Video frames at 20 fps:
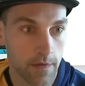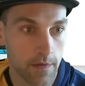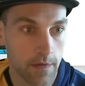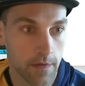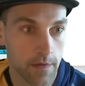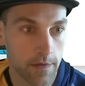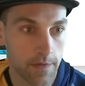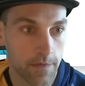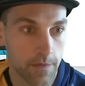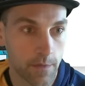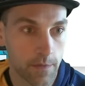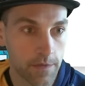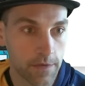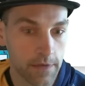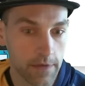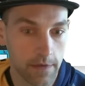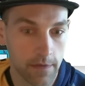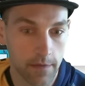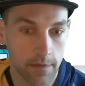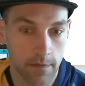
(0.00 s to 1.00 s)
Good at
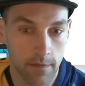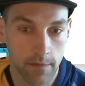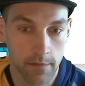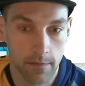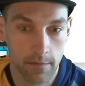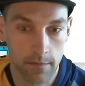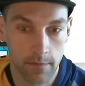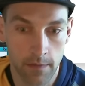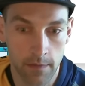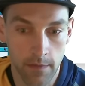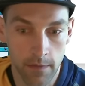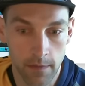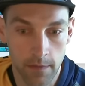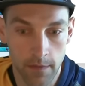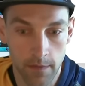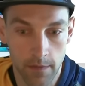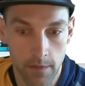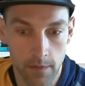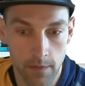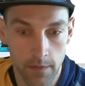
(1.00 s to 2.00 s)
14.
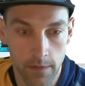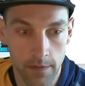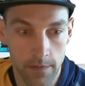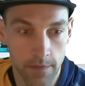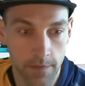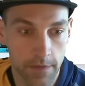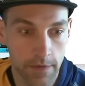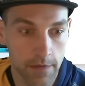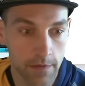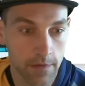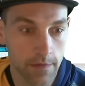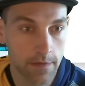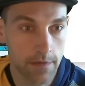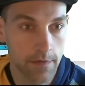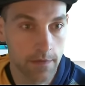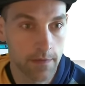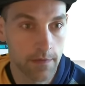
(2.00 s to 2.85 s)
Lorien revealed.